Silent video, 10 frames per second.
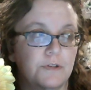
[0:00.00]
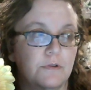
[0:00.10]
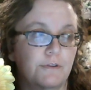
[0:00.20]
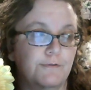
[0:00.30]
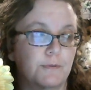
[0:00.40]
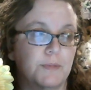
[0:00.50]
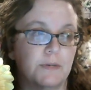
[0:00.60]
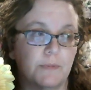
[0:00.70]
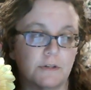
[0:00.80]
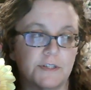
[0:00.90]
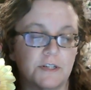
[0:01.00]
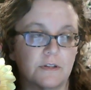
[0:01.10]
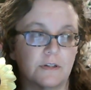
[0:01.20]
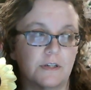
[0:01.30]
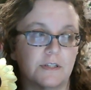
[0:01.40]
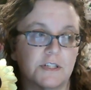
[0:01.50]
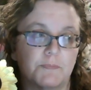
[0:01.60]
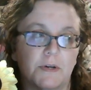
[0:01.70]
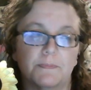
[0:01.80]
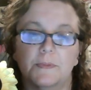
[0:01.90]
you could from being married to the gods,
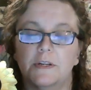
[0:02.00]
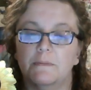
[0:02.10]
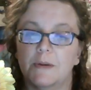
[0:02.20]
but being